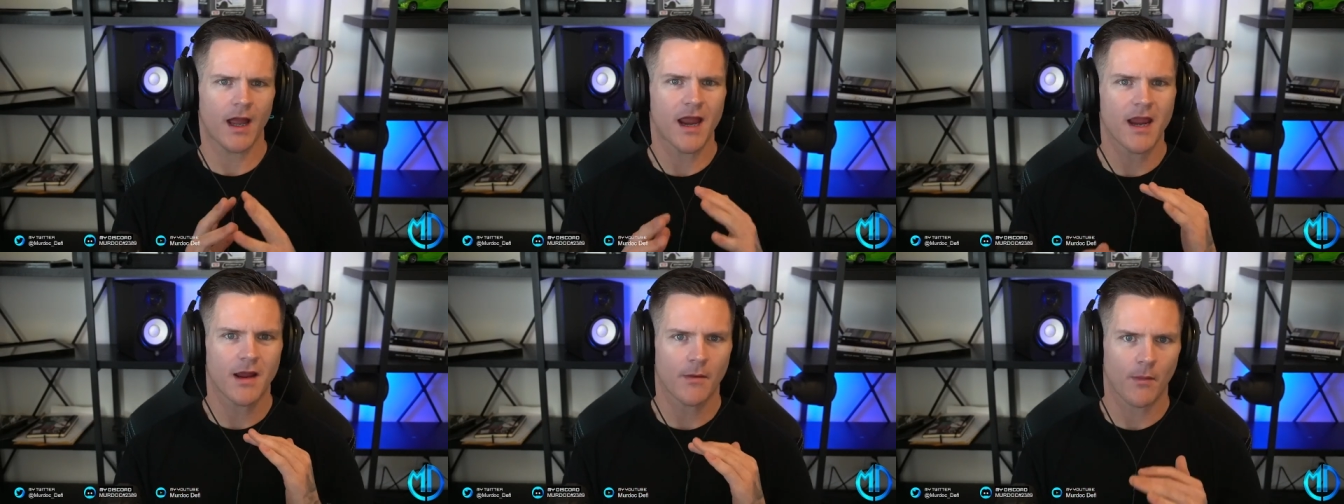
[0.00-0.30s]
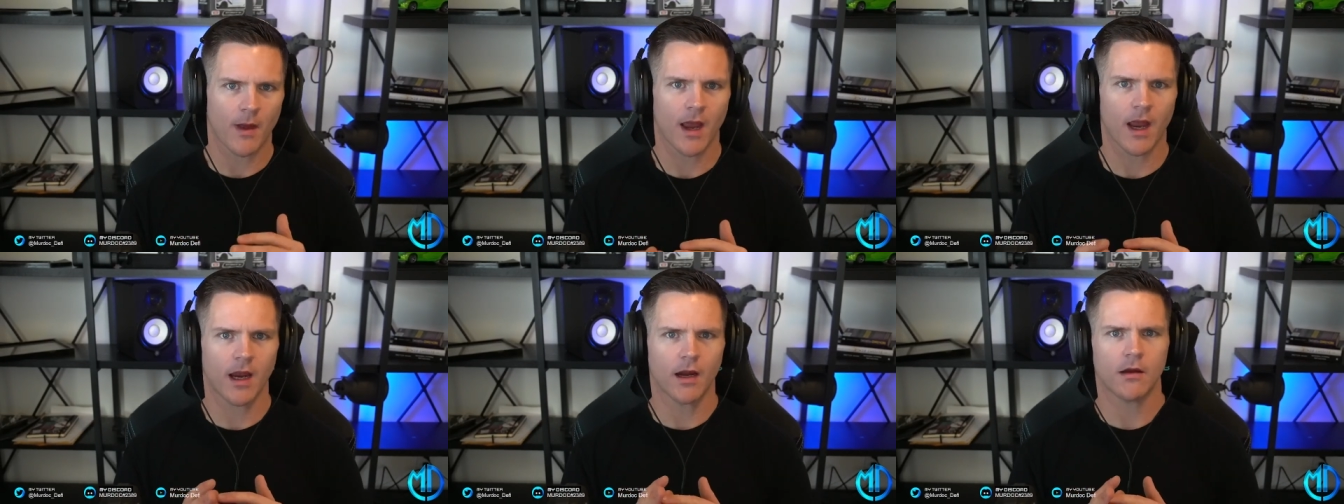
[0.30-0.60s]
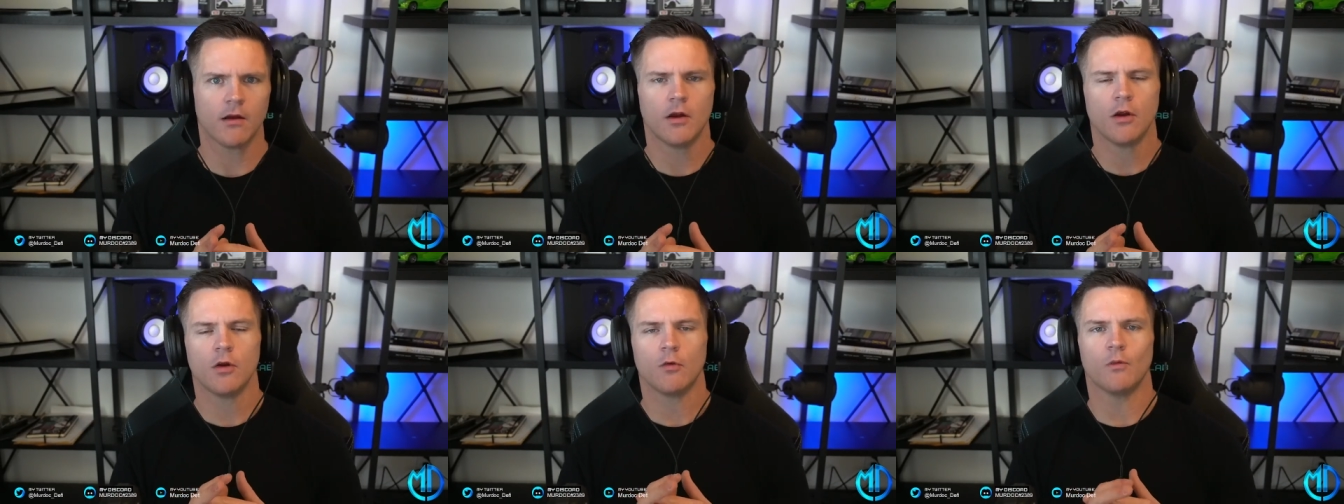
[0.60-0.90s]

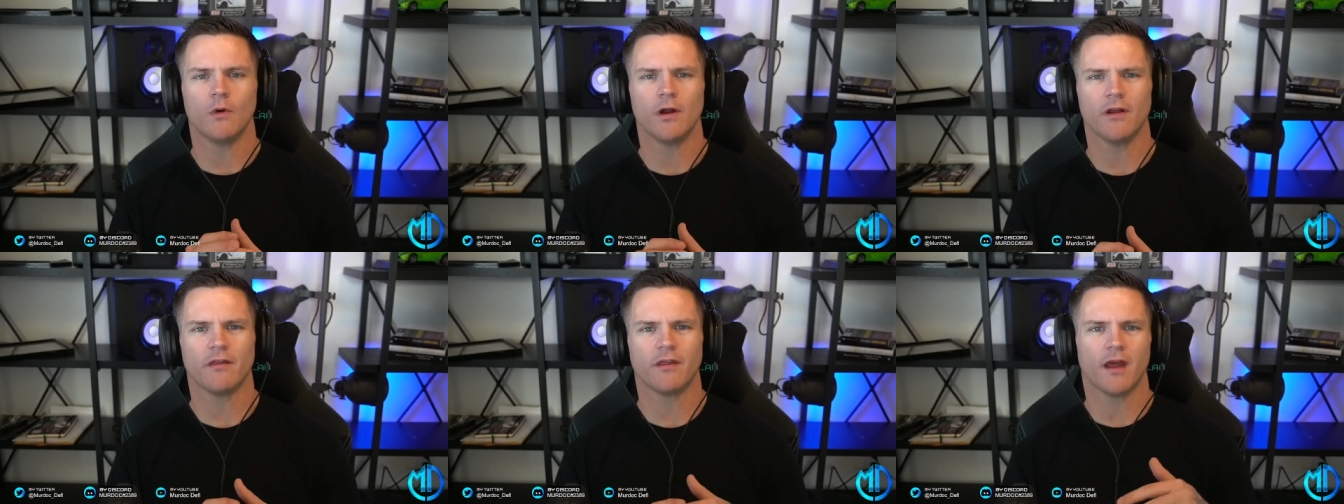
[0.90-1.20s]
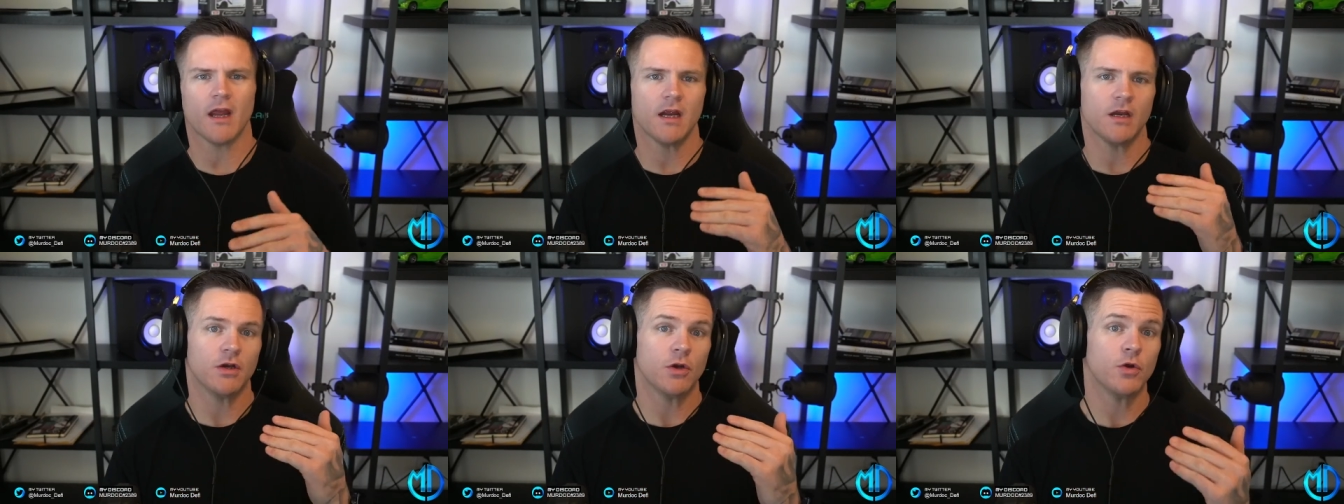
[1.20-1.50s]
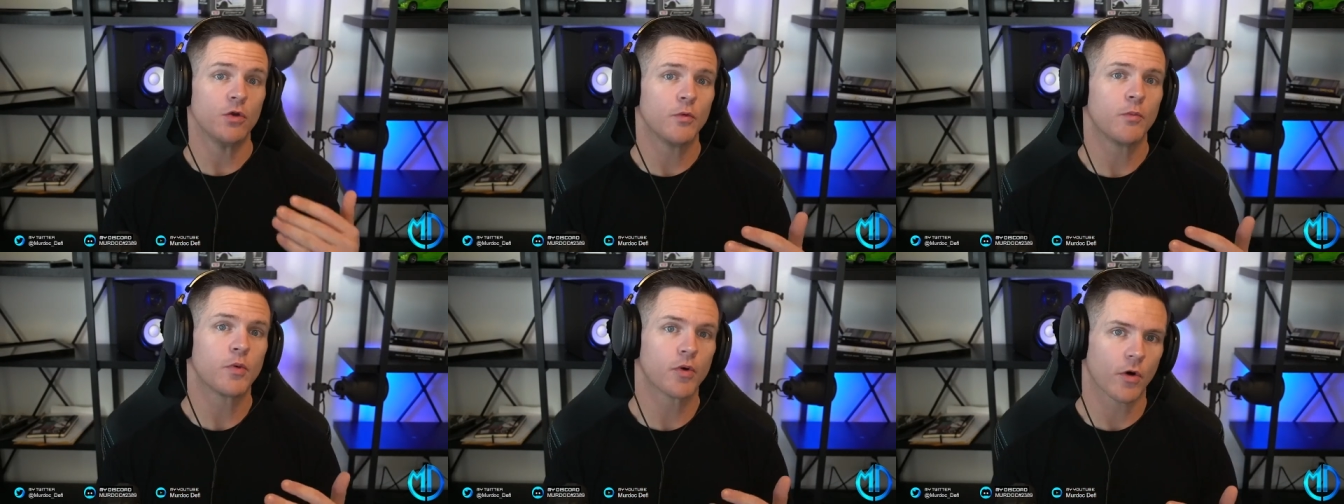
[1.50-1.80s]
AMA with a
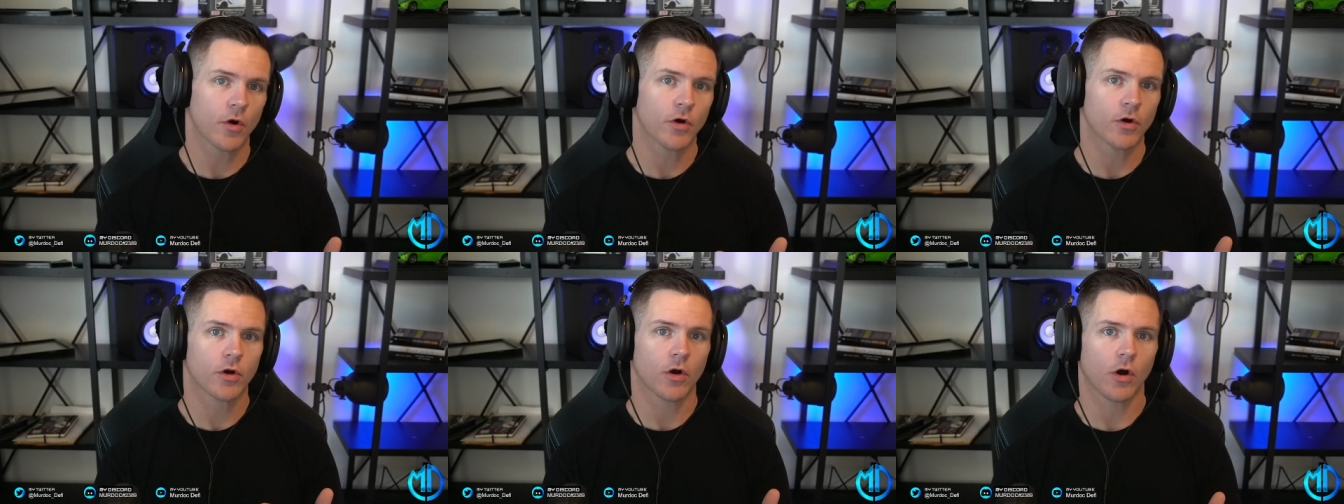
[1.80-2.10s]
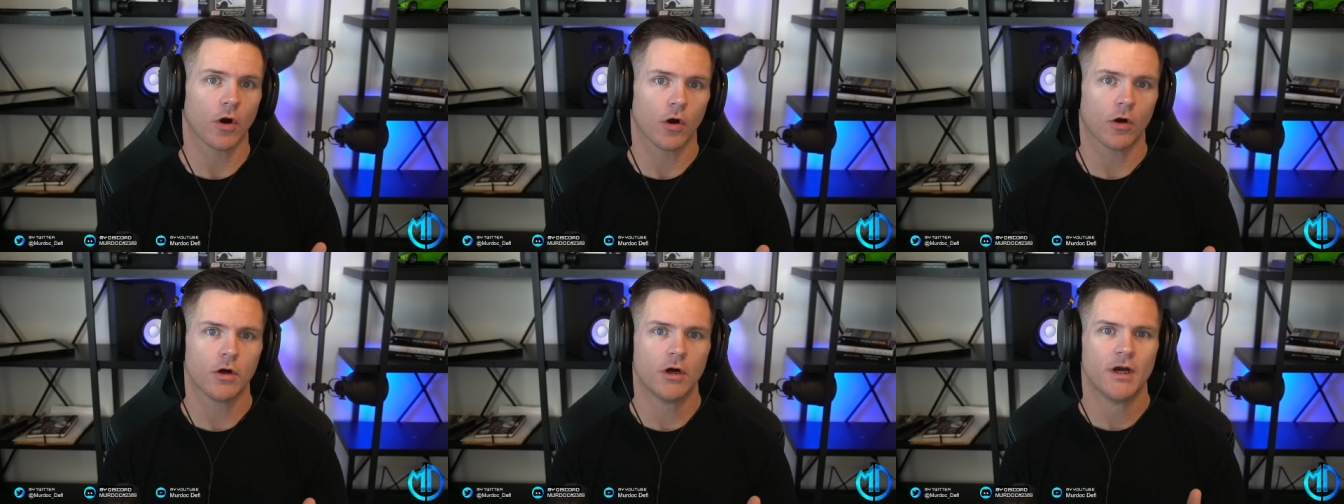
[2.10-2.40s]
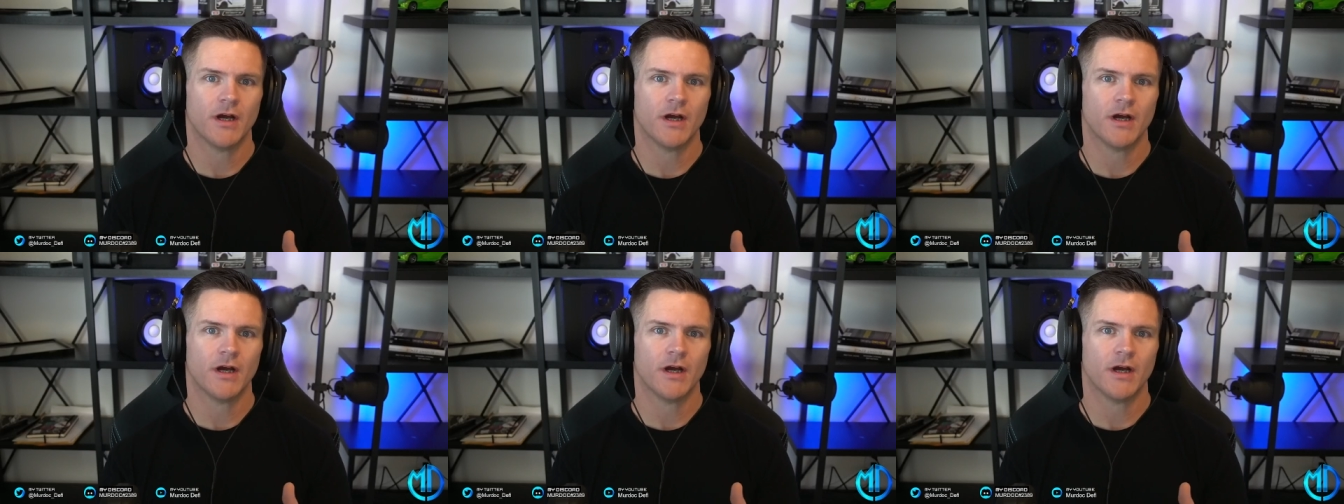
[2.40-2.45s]
new protocol.